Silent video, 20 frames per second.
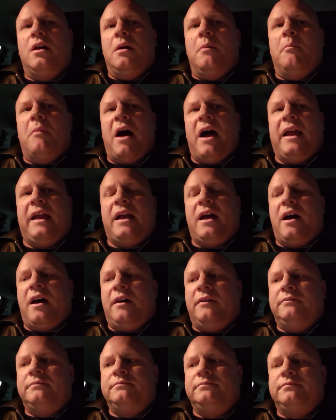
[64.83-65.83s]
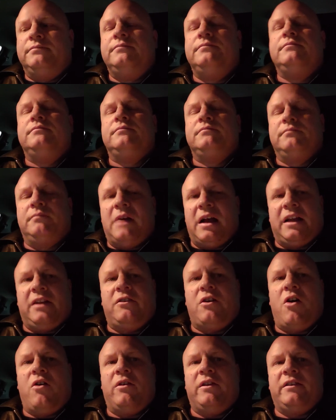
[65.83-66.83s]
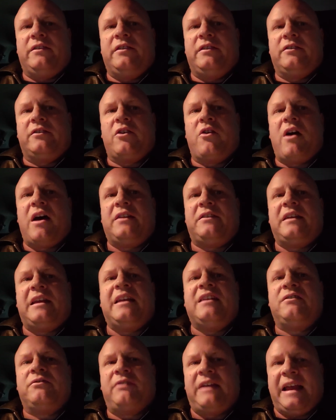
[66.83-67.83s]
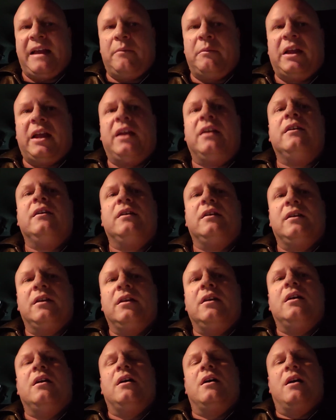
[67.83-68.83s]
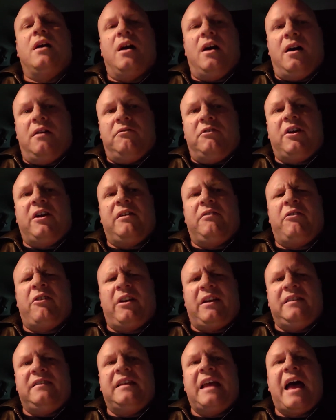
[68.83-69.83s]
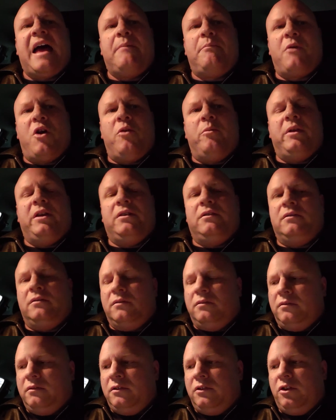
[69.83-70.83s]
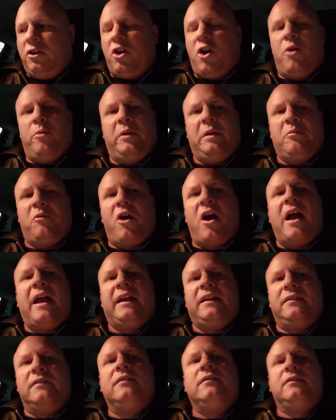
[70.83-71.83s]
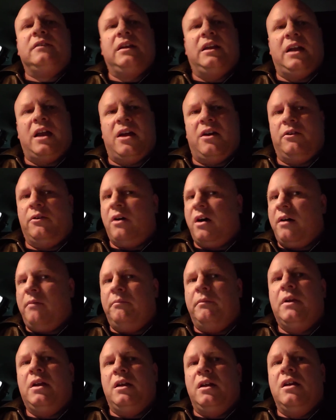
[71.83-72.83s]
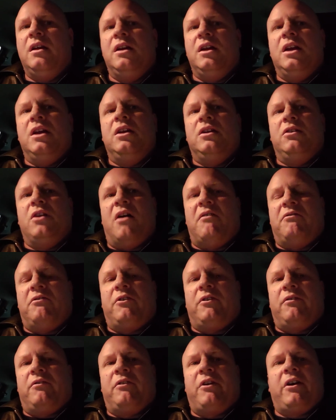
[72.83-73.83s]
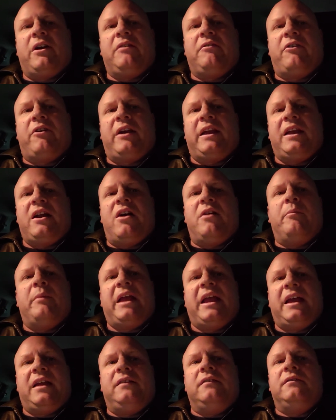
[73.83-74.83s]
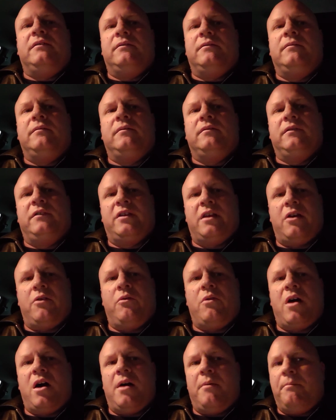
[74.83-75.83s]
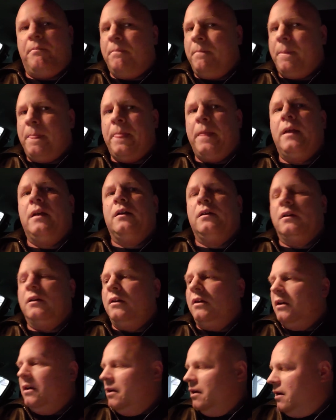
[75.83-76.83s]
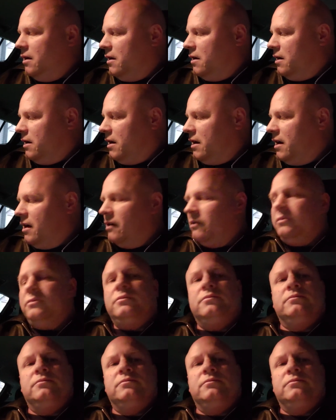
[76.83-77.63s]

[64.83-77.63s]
my uh, my condolences go out to his family. Uh, very, very sad moment. And Kobe Bryant, you know, um, not ver- very, very young man. So, um, uh,